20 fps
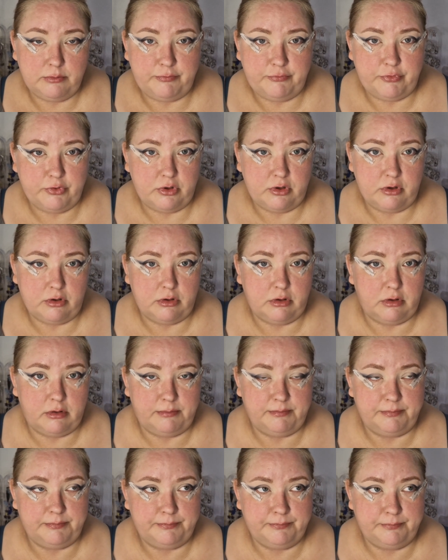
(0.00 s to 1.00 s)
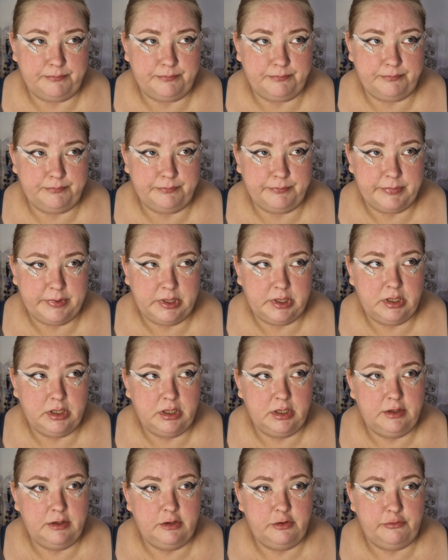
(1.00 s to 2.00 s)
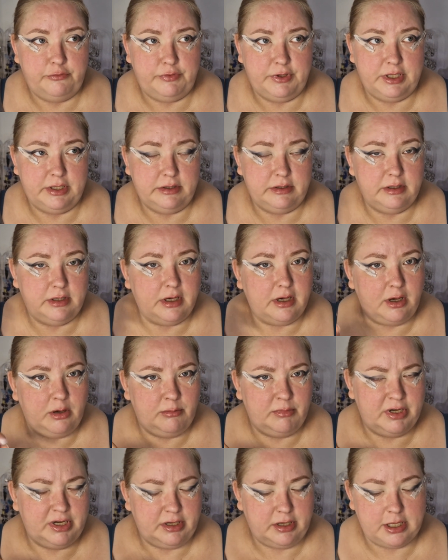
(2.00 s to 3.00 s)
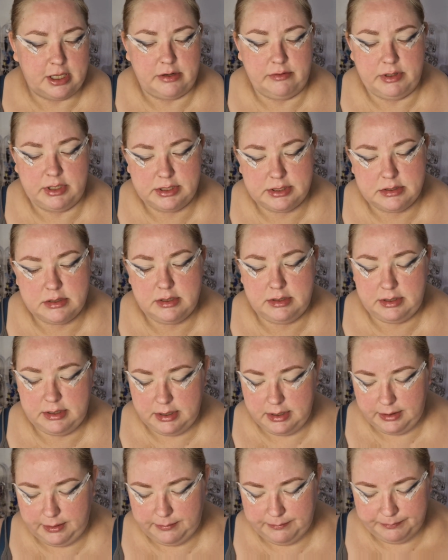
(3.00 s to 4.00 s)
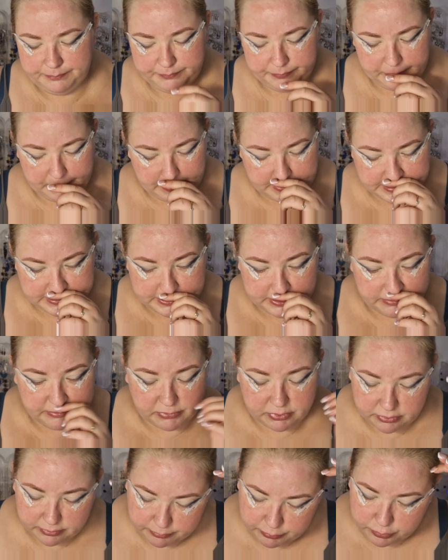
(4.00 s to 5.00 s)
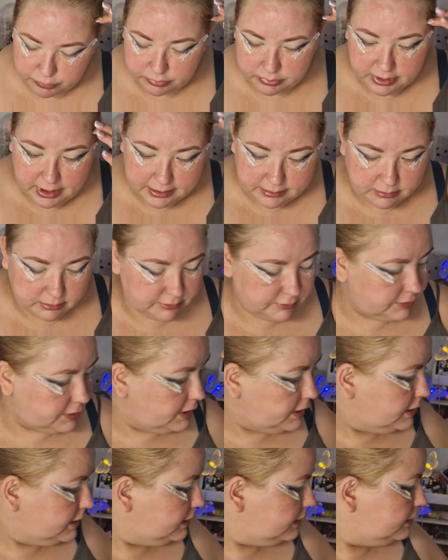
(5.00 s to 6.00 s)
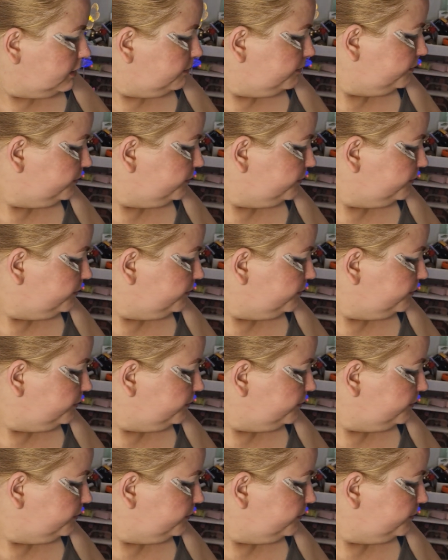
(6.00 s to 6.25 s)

for Fenty How Many Carats, I think. So I'm gonna put that on the lid